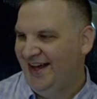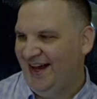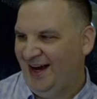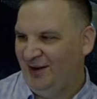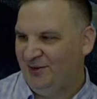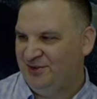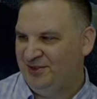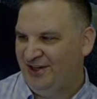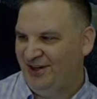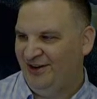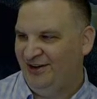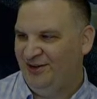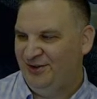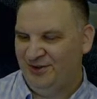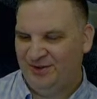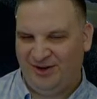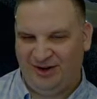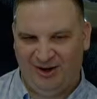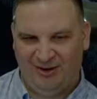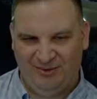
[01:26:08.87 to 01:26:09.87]
How dare you
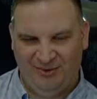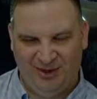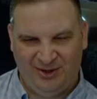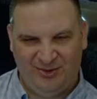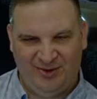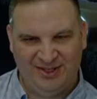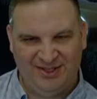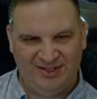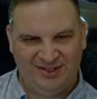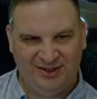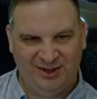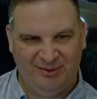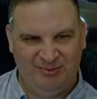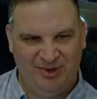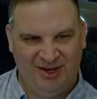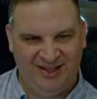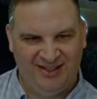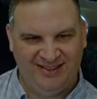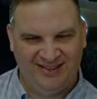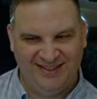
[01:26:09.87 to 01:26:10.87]
car request
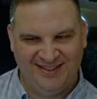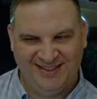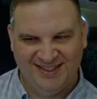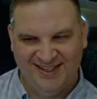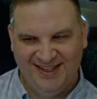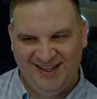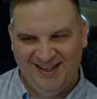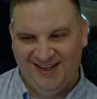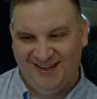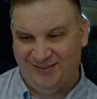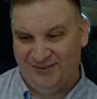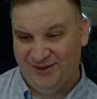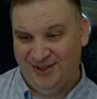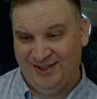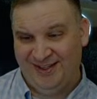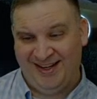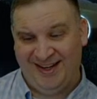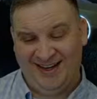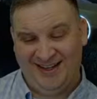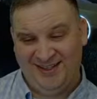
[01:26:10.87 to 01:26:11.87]
Carbantis?
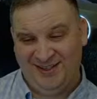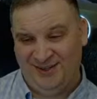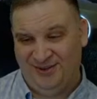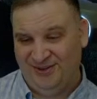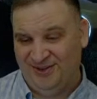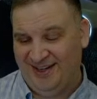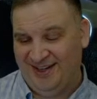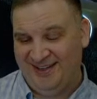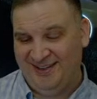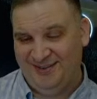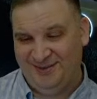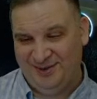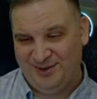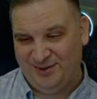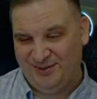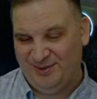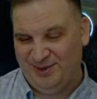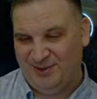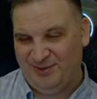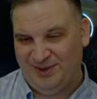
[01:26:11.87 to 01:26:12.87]
Really, I don't. I don't
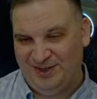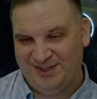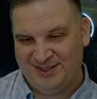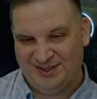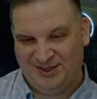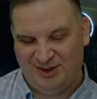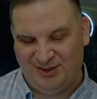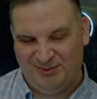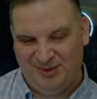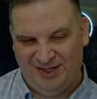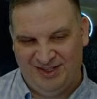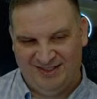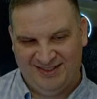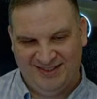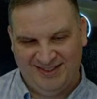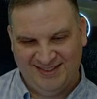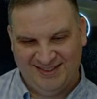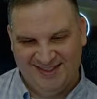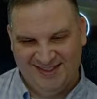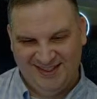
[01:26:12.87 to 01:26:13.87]
request
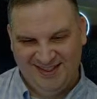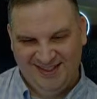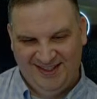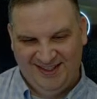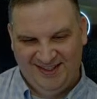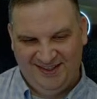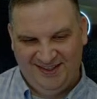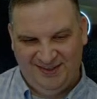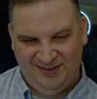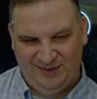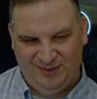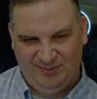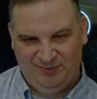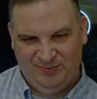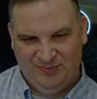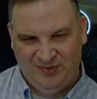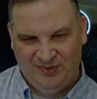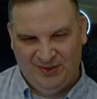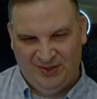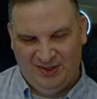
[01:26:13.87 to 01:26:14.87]
Carbantis. Um,
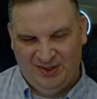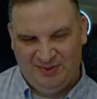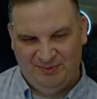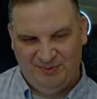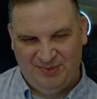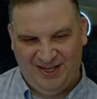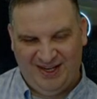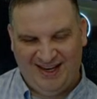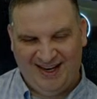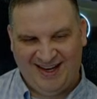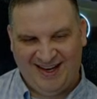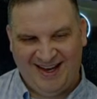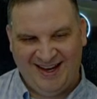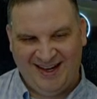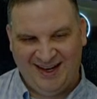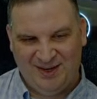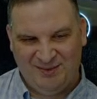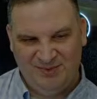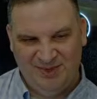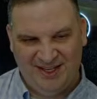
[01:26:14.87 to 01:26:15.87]
but I got
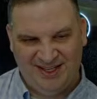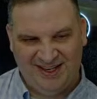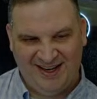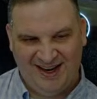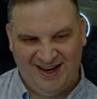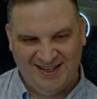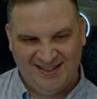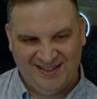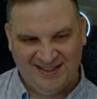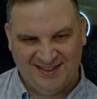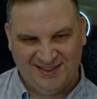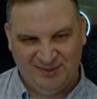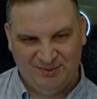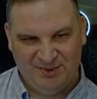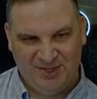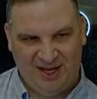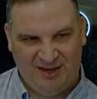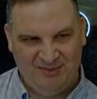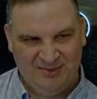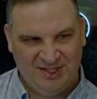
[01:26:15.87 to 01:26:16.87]
to admit, guys, I
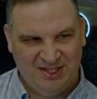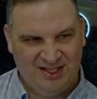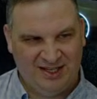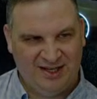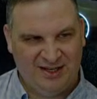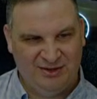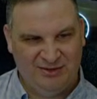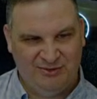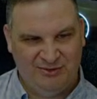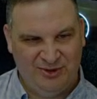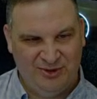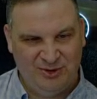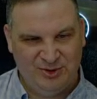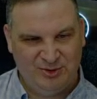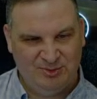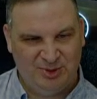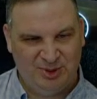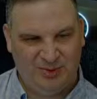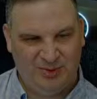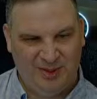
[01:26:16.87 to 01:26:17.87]
sometimes get
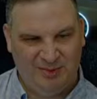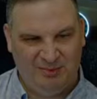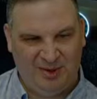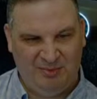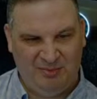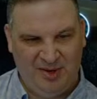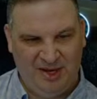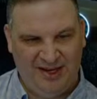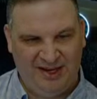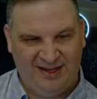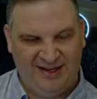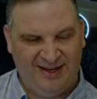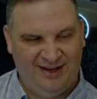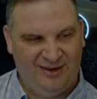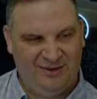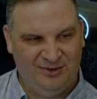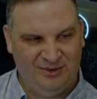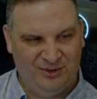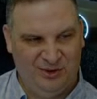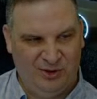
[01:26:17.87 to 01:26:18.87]
confused between my main
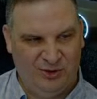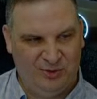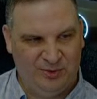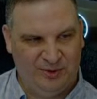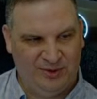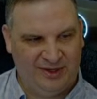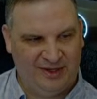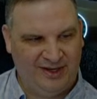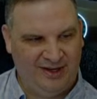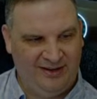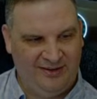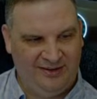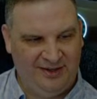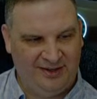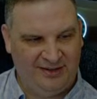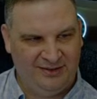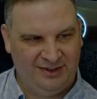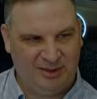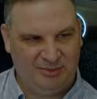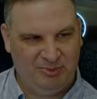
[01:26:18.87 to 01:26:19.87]
account and the Loquitur account, and I
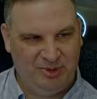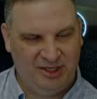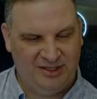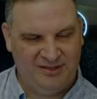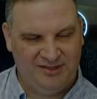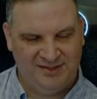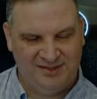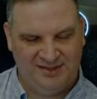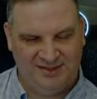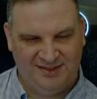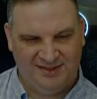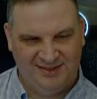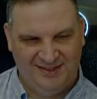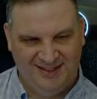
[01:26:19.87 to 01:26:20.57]
click buttons and.